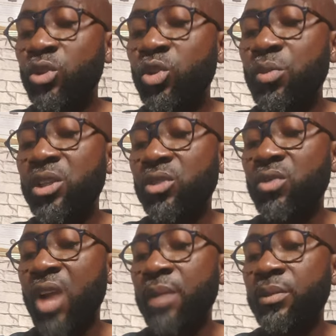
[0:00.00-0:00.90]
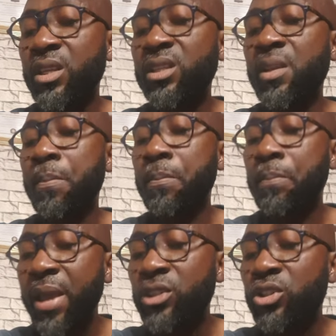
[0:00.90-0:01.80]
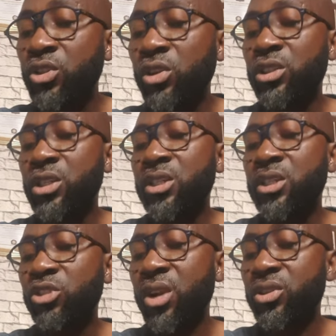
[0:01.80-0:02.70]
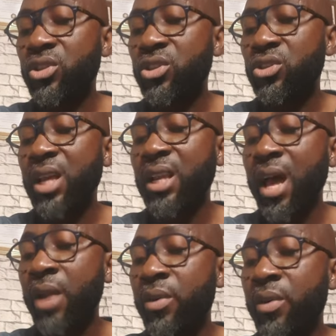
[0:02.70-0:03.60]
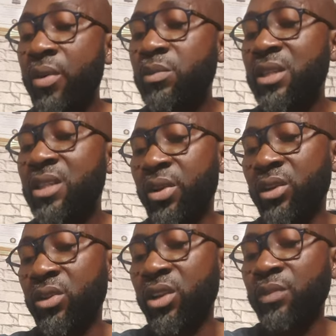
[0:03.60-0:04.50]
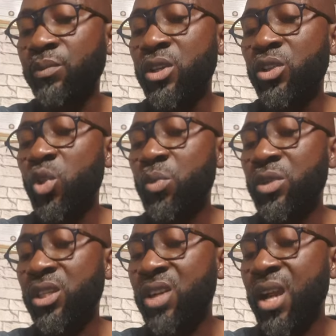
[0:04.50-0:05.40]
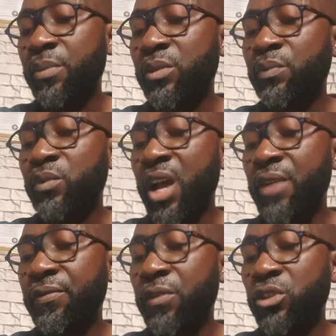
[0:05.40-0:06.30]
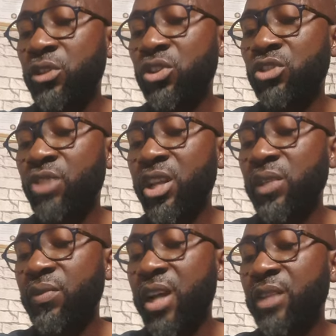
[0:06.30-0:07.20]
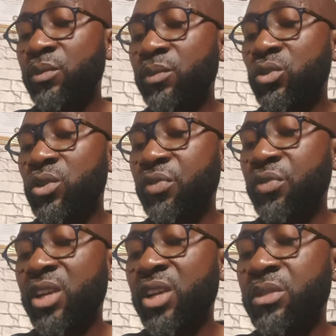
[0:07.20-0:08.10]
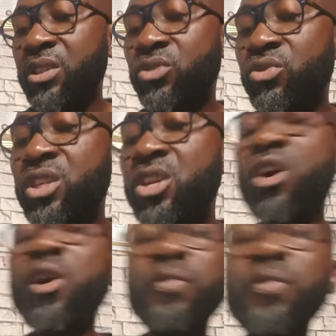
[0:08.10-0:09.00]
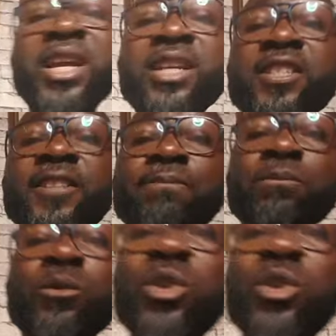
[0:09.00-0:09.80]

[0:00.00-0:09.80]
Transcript: to be scrapped is the Pension Transitional Arrangement Directorate, to be scrapped and functions transferred to the Federal Ministry of Finance. You